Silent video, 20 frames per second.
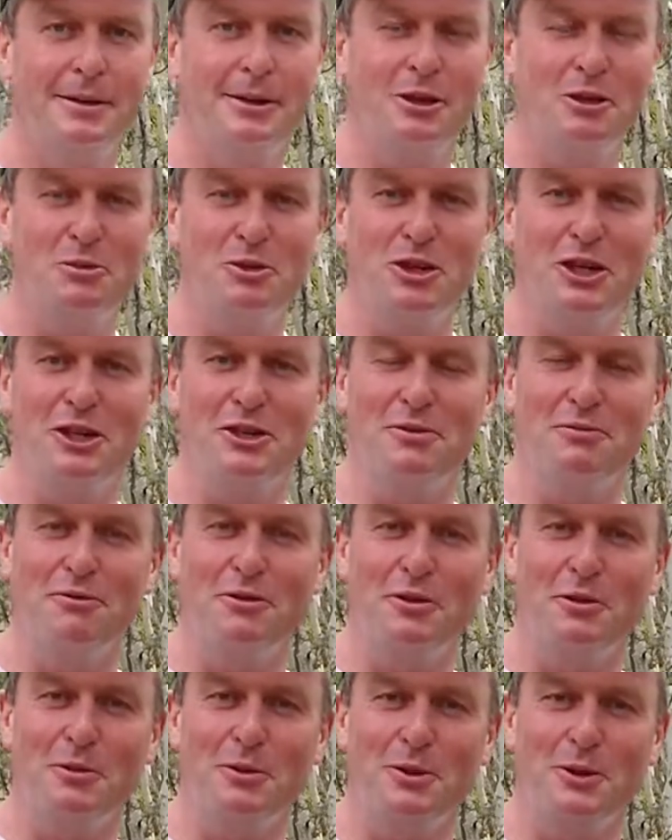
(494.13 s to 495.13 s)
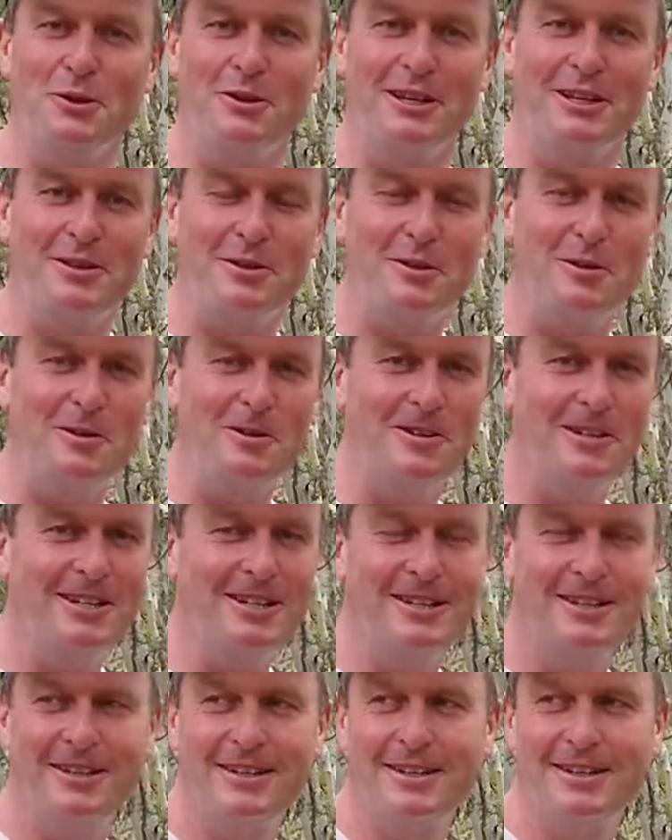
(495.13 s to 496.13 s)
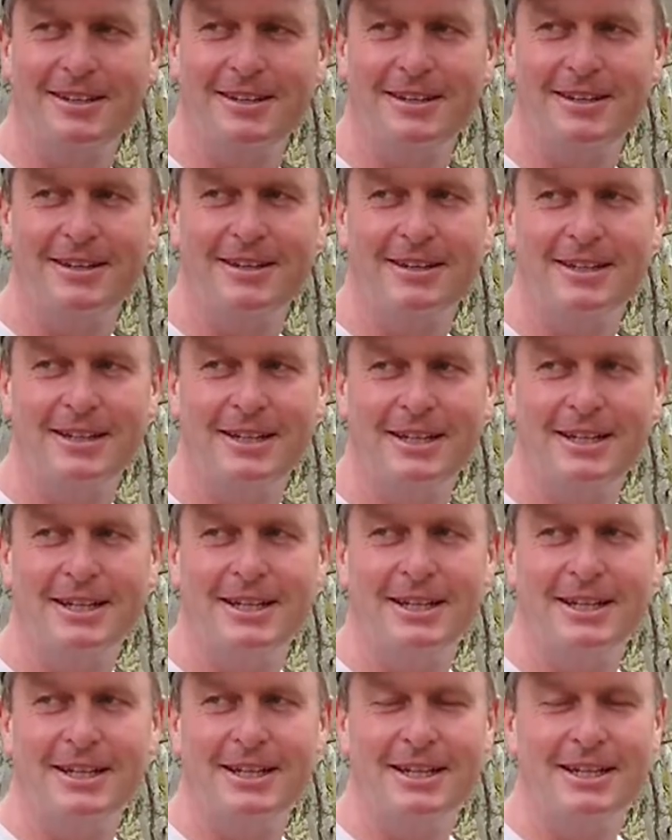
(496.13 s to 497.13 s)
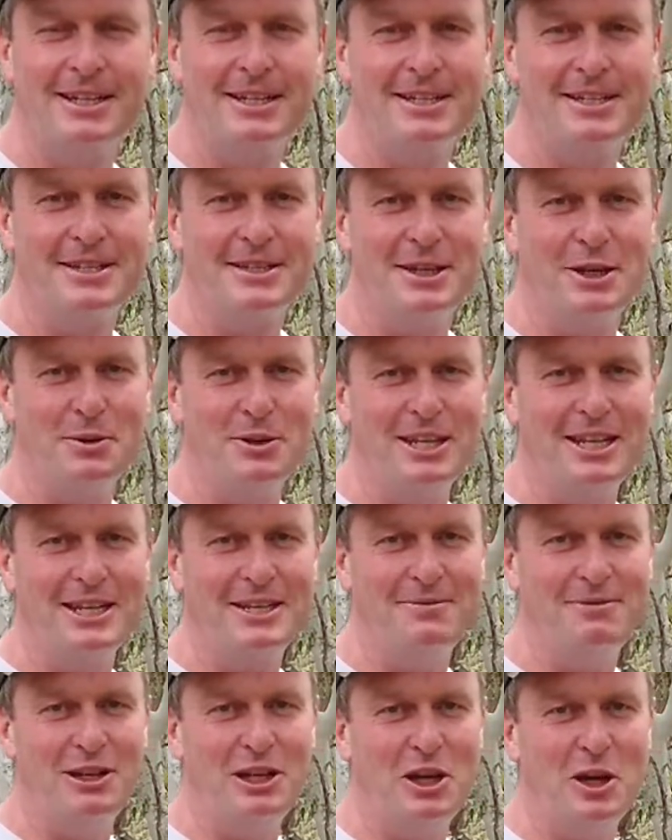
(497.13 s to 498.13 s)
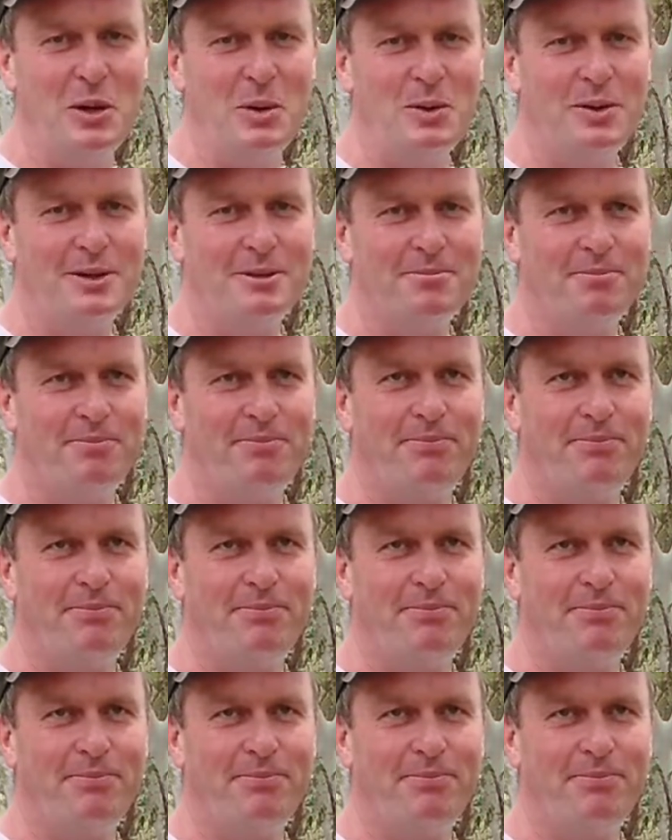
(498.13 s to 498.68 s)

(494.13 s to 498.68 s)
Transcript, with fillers: I'm Jason for the Laws of Grace Online. See you in the next video.